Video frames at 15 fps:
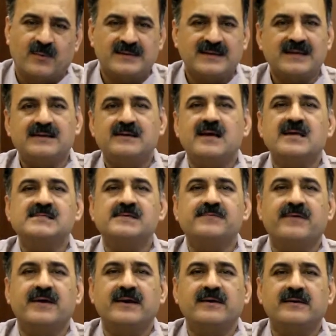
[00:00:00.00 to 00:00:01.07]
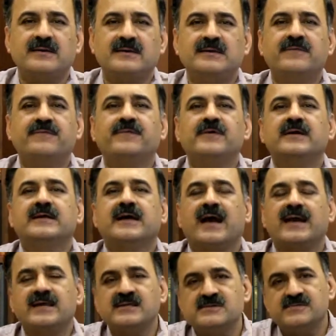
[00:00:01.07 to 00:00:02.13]
one can classify different
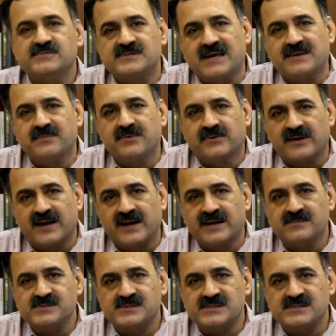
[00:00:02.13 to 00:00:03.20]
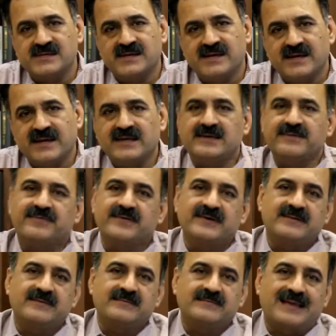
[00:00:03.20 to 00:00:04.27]
kinds of cybercrimes in
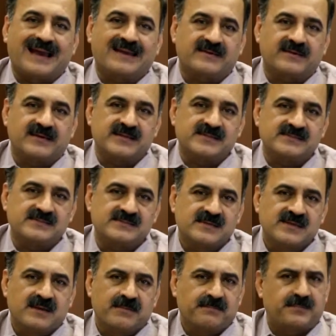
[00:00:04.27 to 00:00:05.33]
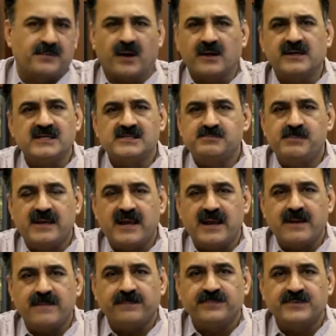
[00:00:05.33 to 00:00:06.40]
different categories. Broadly
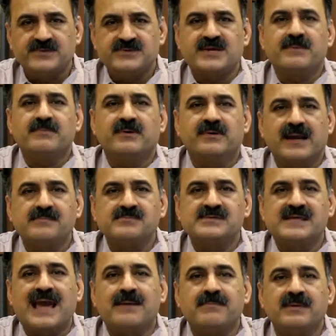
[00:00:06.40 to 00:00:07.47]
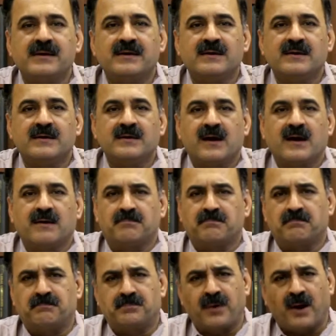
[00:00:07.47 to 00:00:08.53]
speaking, cybercrimes can be
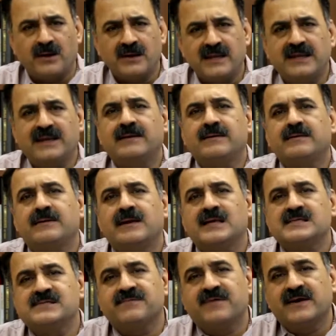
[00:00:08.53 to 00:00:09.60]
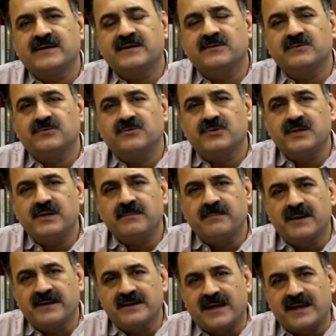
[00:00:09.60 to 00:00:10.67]
broadly classified into
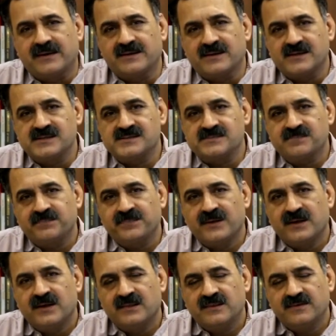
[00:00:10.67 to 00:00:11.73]
3 main categories.